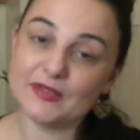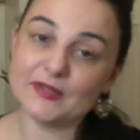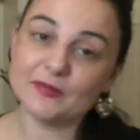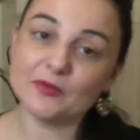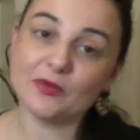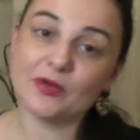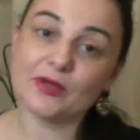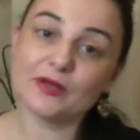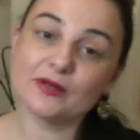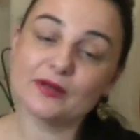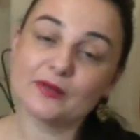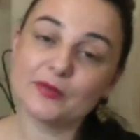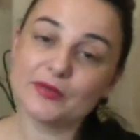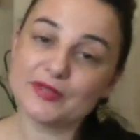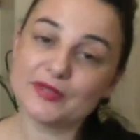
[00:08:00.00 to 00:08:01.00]
a more
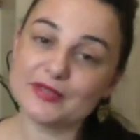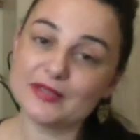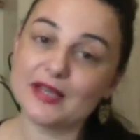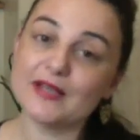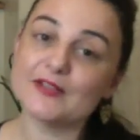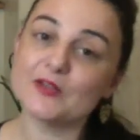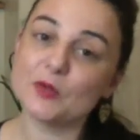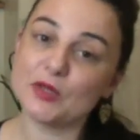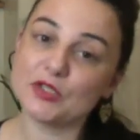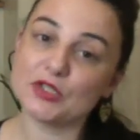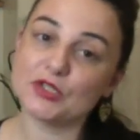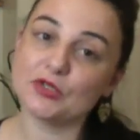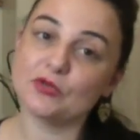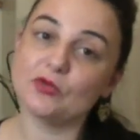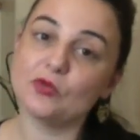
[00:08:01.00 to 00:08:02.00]
precise
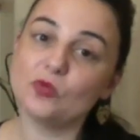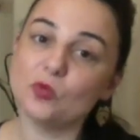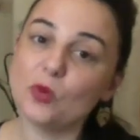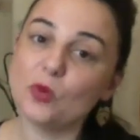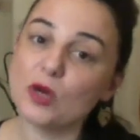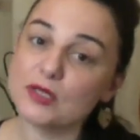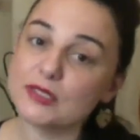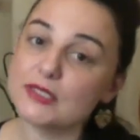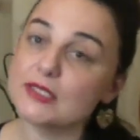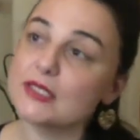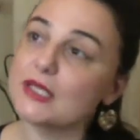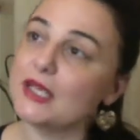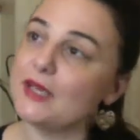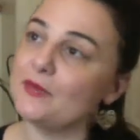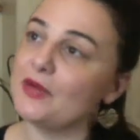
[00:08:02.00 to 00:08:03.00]
question. What
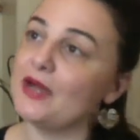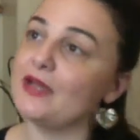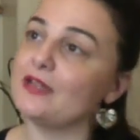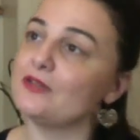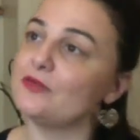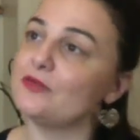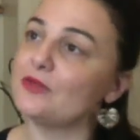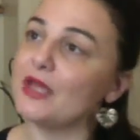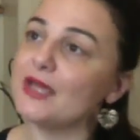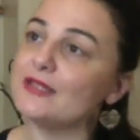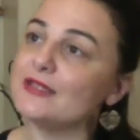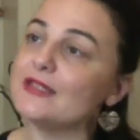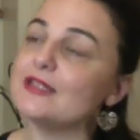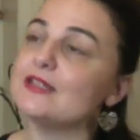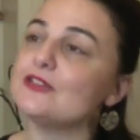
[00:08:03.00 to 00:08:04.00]
am I
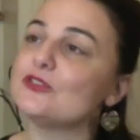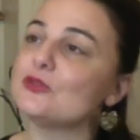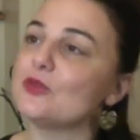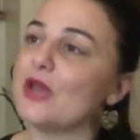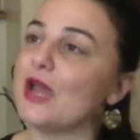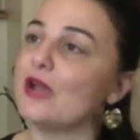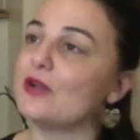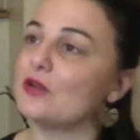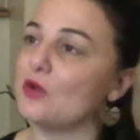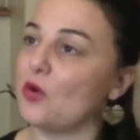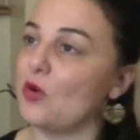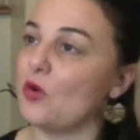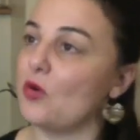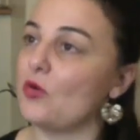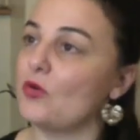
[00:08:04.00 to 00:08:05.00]
ready to let
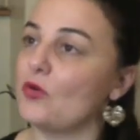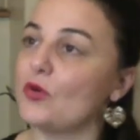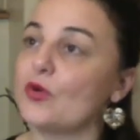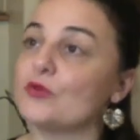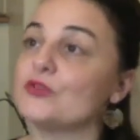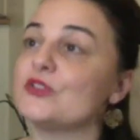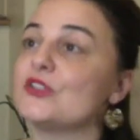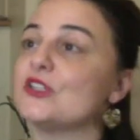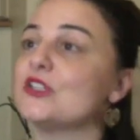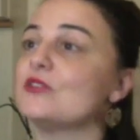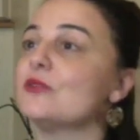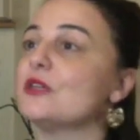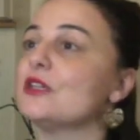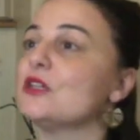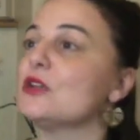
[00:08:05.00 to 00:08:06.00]
go?
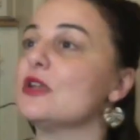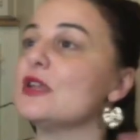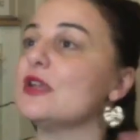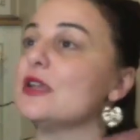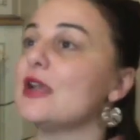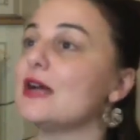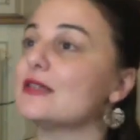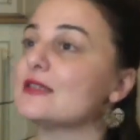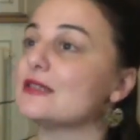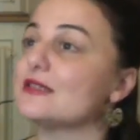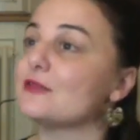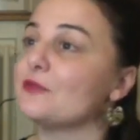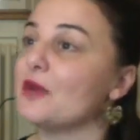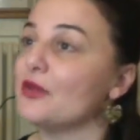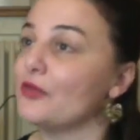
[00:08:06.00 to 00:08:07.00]
Considering your last
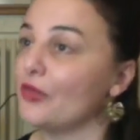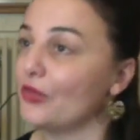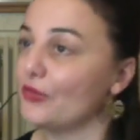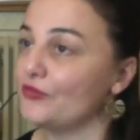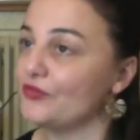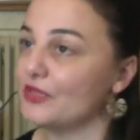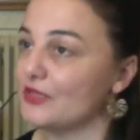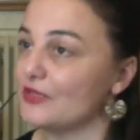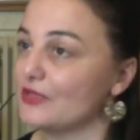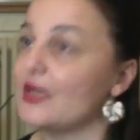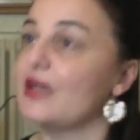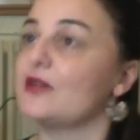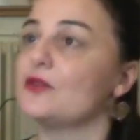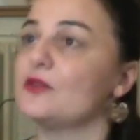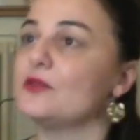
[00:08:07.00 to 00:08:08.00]
month of the
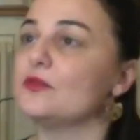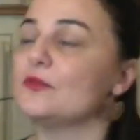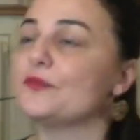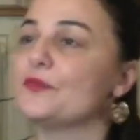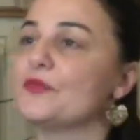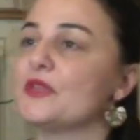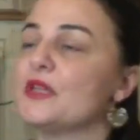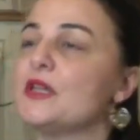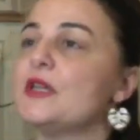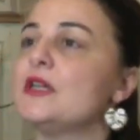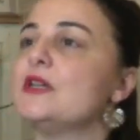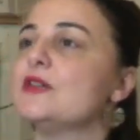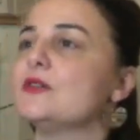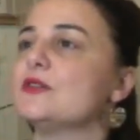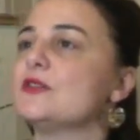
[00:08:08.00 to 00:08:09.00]
cycle,
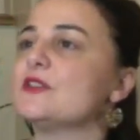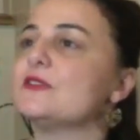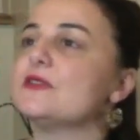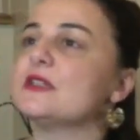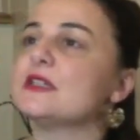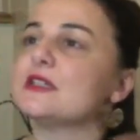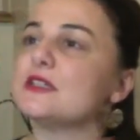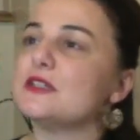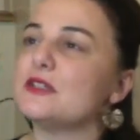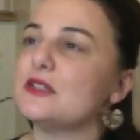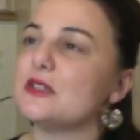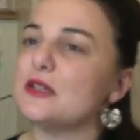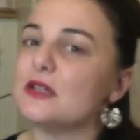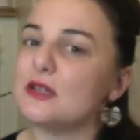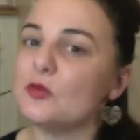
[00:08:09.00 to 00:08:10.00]
considering
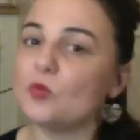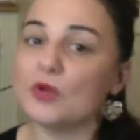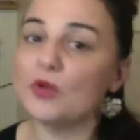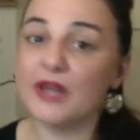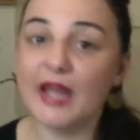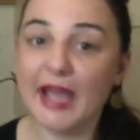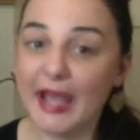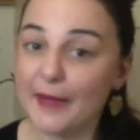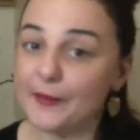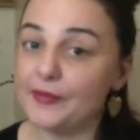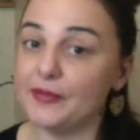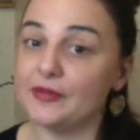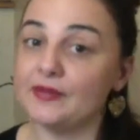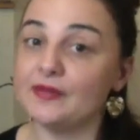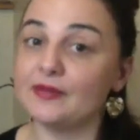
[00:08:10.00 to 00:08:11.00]
what
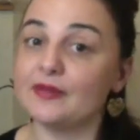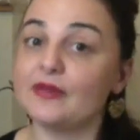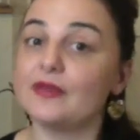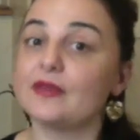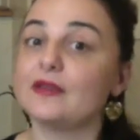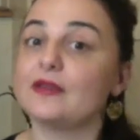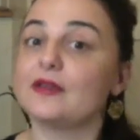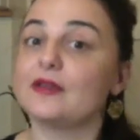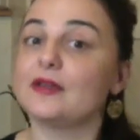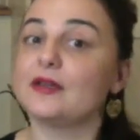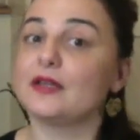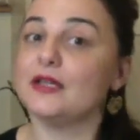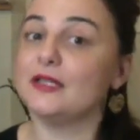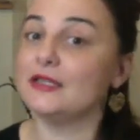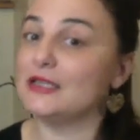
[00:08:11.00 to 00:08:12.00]
happened
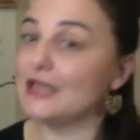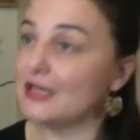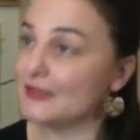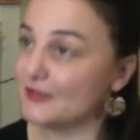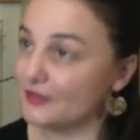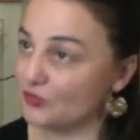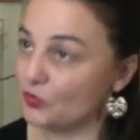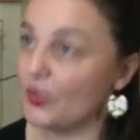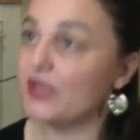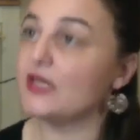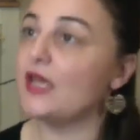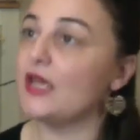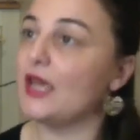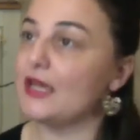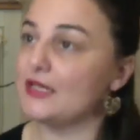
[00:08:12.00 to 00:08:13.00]
in the last
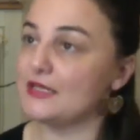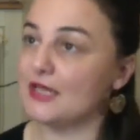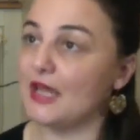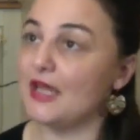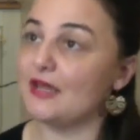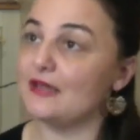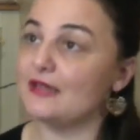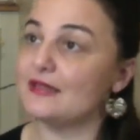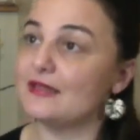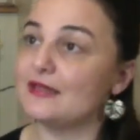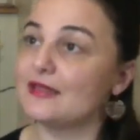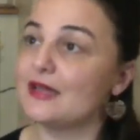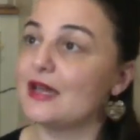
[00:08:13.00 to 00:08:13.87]
28 days